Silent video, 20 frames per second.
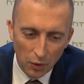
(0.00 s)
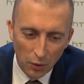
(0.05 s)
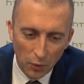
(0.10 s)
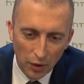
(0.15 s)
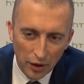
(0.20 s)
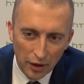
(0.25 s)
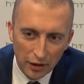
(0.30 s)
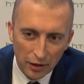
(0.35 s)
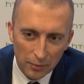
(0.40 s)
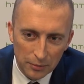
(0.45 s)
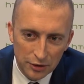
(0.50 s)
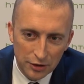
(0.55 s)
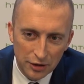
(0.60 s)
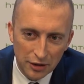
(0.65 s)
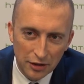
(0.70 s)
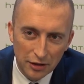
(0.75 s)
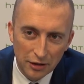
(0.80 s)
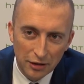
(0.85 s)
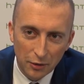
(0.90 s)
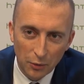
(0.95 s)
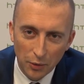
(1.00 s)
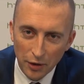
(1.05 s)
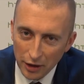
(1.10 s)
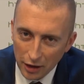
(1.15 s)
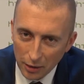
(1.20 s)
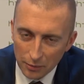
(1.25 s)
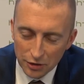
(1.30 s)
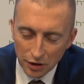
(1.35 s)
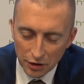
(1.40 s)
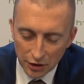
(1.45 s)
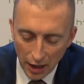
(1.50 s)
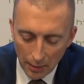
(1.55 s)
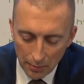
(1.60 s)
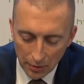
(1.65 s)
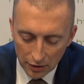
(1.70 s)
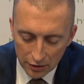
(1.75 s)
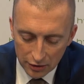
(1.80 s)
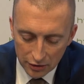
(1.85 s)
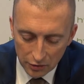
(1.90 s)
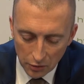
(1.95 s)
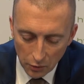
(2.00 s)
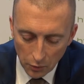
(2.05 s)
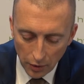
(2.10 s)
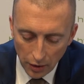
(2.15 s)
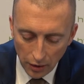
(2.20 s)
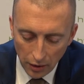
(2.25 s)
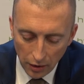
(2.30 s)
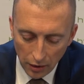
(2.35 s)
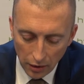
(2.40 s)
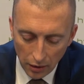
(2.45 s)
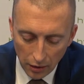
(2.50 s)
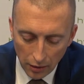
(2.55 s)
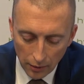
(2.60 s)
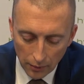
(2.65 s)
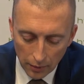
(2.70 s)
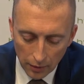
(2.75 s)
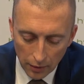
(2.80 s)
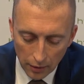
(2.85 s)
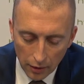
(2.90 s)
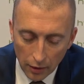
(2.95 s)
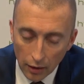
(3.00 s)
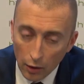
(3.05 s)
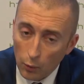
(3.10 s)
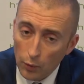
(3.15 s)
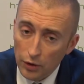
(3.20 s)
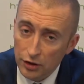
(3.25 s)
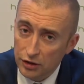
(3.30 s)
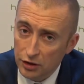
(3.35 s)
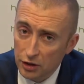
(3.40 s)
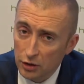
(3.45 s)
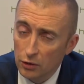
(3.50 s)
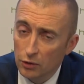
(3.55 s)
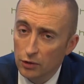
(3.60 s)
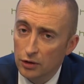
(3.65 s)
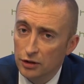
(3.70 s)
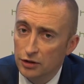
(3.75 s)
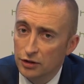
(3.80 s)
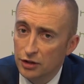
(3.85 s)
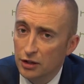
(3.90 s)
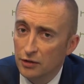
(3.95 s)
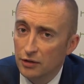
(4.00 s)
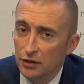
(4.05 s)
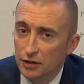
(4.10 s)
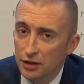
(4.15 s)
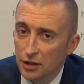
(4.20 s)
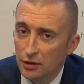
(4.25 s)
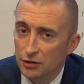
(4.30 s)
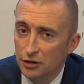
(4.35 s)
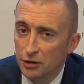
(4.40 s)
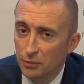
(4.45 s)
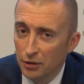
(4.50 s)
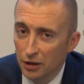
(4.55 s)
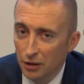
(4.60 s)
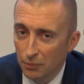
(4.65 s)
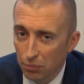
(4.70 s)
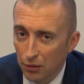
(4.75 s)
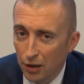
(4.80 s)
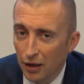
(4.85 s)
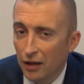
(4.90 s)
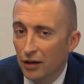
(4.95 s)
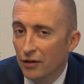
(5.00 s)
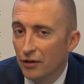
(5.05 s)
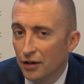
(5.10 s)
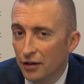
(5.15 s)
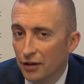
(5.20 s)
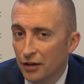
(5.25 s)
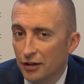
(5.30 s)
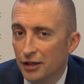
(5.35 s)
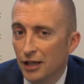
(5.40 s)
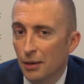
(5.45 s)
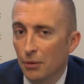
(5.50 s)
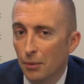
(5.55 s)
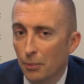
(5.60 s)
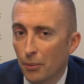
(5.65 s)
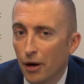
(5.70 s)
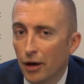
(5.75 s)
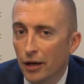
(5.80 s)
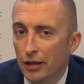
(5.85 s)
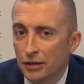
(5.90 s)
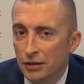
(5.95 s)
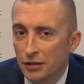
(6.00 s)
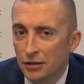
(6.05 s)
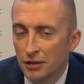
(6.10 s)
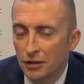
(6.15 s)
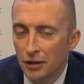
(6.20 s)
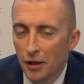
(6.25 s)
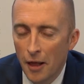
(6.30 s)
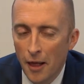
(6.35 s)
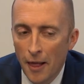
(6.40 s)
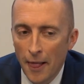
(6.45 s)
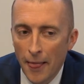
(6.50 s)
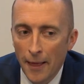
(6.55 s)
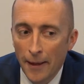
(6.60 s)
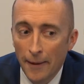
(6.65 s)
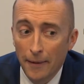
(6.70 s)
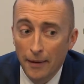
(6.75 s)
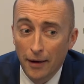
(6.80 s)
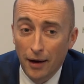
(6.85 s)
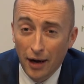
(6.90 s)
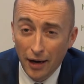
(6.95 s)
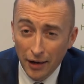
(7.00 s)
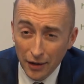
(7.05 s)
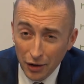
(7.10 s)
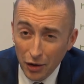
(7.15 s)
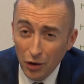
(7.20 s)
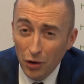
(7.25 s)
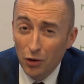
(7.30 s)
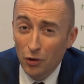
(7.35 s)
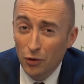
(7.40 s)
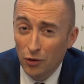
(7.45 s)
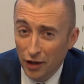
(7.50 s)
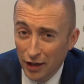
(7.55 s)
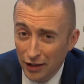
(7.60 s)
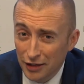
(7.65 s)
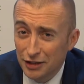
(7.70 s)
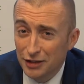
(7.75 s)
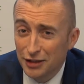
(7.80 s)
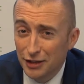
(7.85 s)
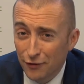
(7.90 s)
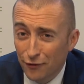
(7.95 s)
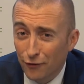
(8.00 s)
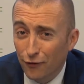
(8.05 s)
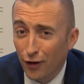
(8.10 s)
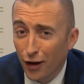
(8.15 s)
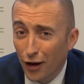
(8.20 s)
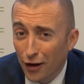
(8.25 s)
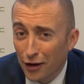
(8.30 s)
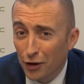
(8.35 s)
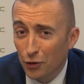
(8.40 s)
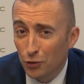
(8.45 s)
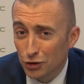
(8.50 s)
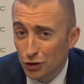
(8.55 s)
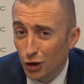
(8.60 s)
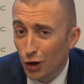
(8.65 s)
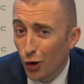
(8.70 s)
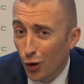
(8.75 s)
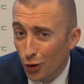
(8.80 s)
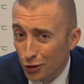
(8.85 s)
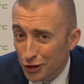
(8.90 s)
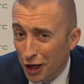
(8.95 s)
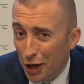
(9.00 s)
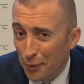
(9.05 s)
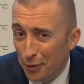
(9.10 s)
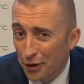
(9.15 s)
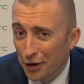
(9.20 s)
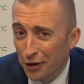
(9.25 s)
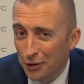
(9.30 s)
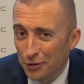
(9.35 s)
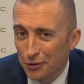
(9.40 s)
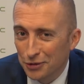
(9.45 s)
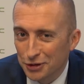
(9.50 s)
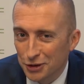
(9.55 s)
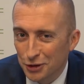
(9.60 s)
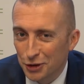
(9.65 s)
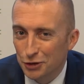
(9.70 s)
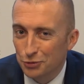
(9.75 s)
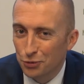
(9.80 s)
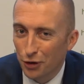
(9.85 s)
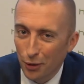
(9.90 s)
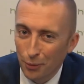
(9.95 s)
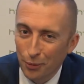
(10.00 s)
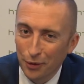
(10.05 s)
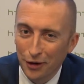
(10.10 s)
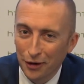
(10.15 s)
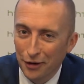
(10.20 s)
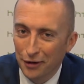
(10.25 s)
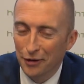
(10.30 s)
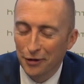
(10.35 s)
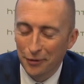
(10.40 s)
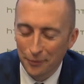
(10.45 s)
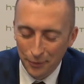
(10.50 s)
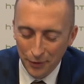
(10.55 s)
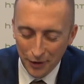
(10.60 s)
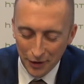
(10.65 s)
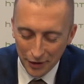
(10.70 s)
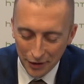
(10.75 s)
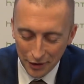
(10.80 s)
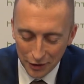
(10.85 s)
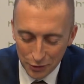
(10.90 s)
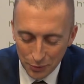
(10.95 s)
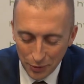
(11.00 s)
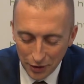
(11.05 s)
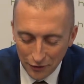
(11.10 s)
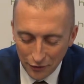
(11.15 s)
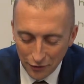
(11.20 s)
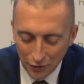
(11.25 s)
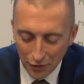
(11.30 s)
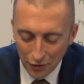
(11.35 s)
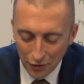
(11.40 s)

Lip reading: When it comes to tablets, we still consider ourselves to be a player in the tablet market. I know HTC Flyer was a long time ago, so it's probably it's a bit of